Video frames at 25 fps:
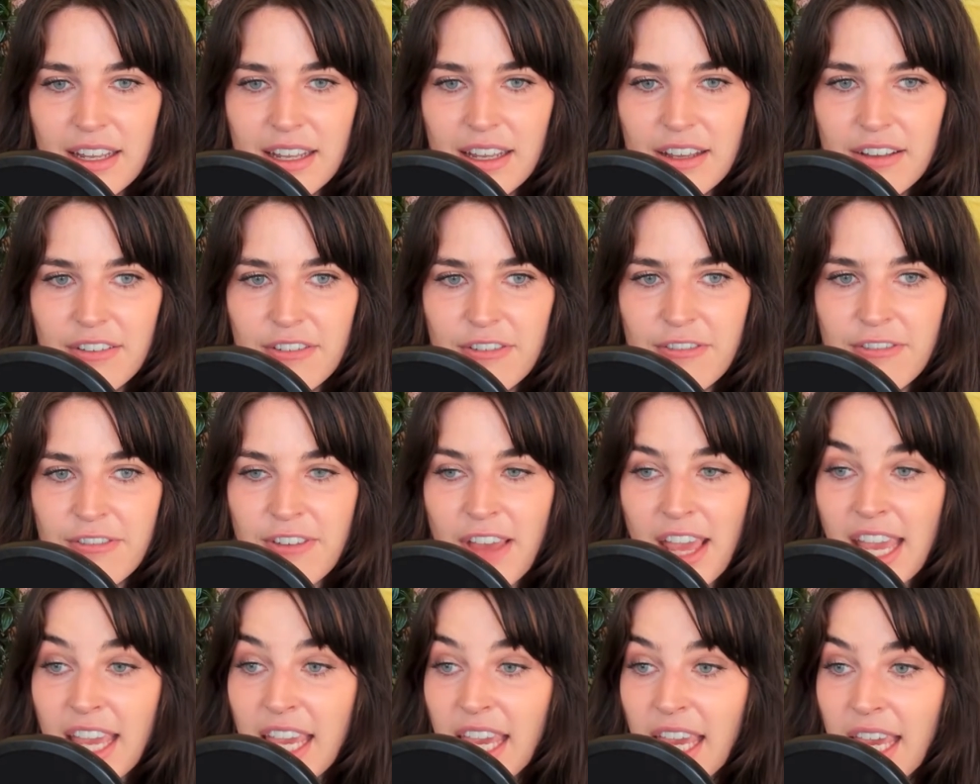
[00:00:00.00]

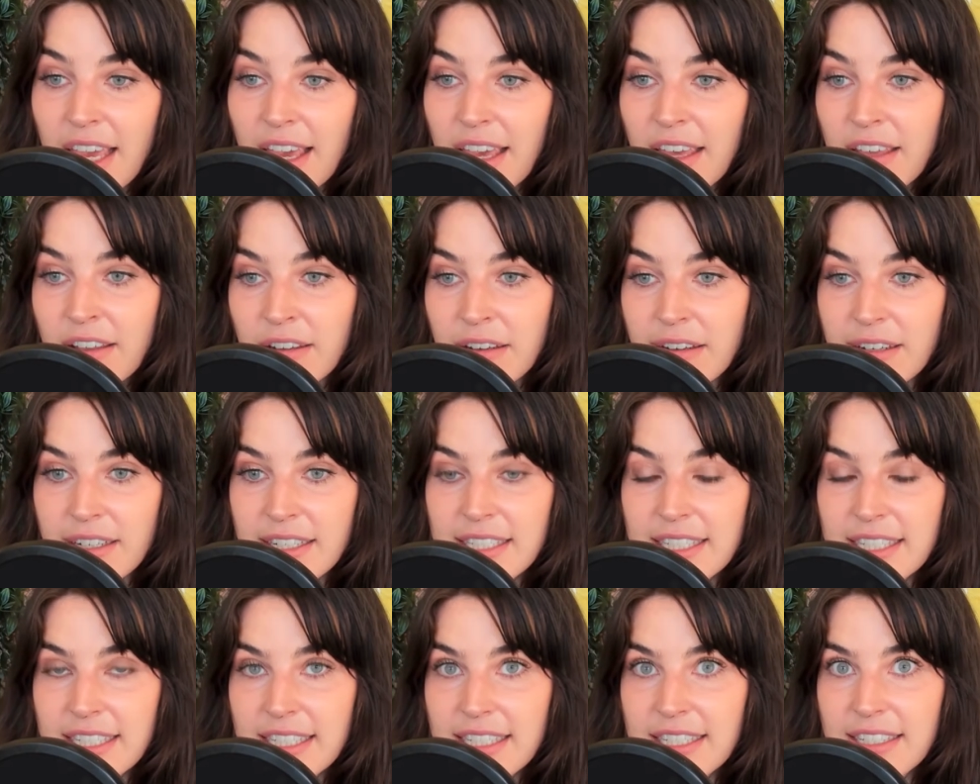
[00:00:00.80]
faking
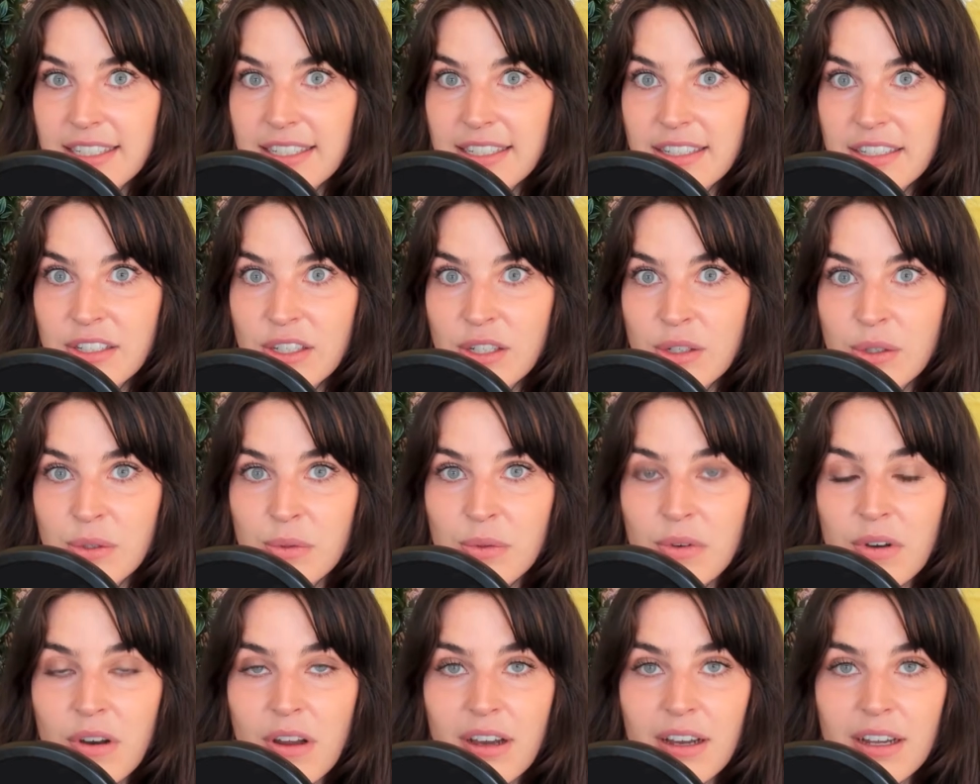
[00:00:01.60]
illnesses to
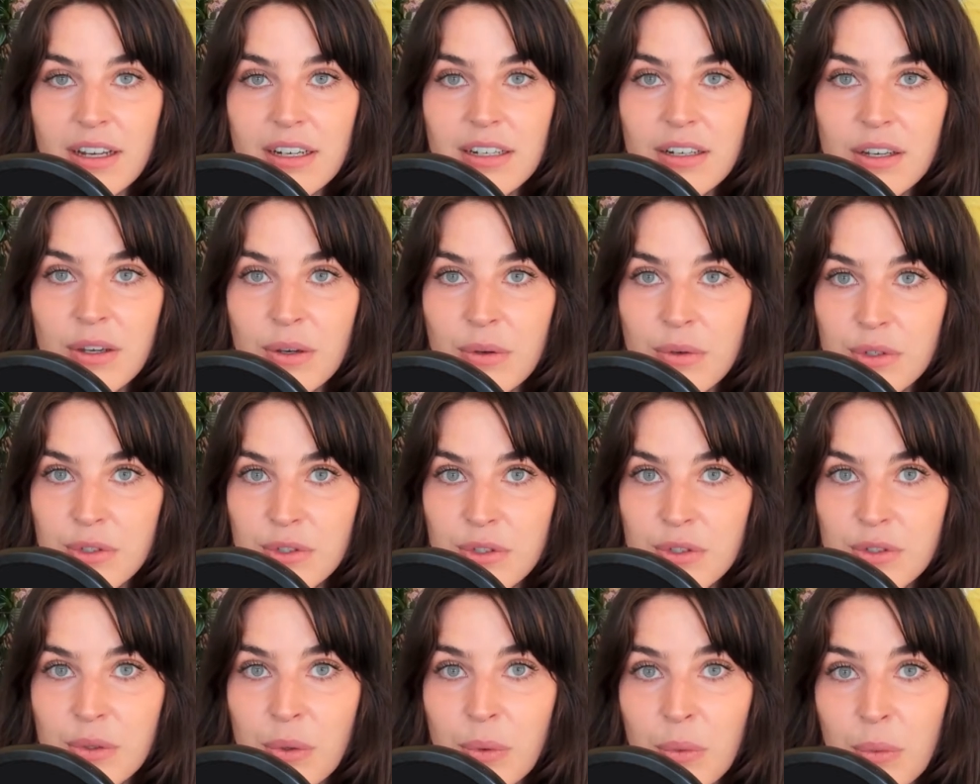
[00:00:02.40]
not go to
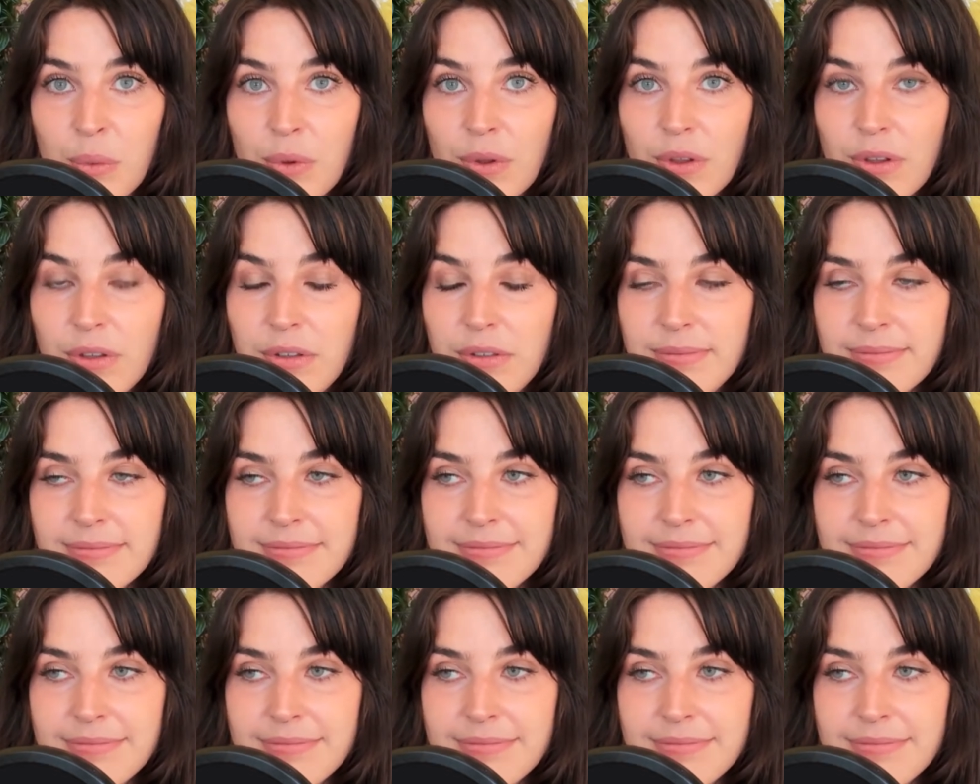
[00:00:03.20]
school.